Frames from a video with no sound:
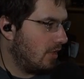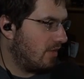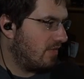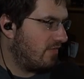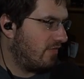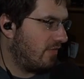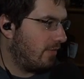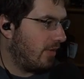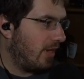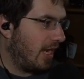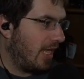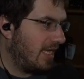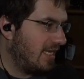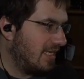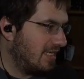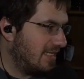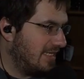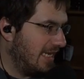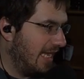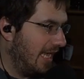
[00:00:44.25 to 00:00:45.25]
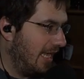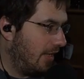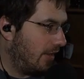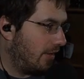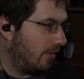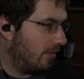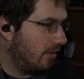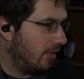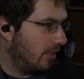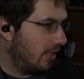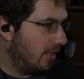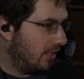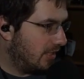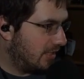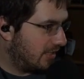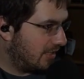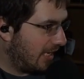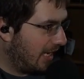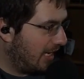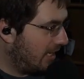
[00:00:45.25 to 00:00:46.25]
from what I can tell, this
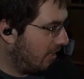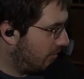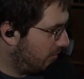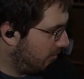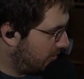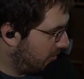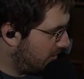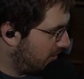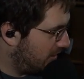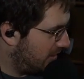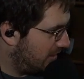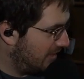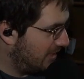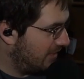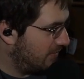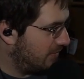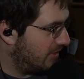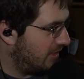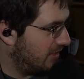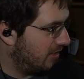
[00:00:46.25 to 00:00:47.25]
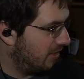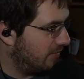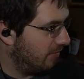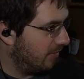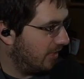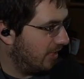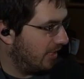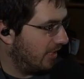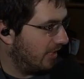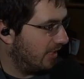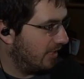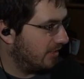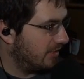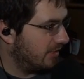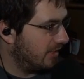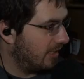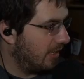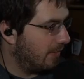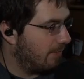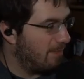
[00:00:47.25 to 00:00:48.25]
kind of uses the same system as
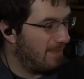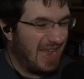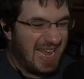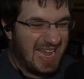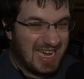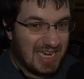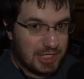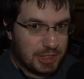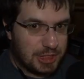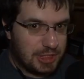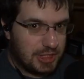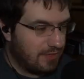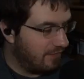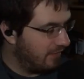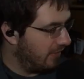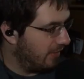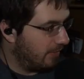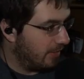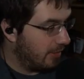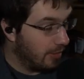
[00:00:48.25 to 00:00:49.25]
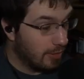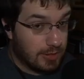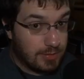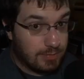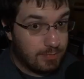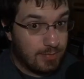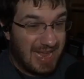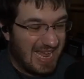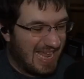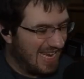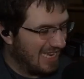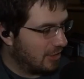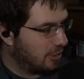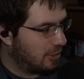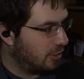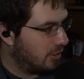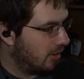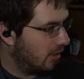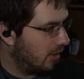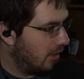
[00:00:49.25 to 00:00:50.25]
uh, Banished, if anyone knows
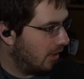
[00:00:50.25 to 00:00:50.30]
Banished.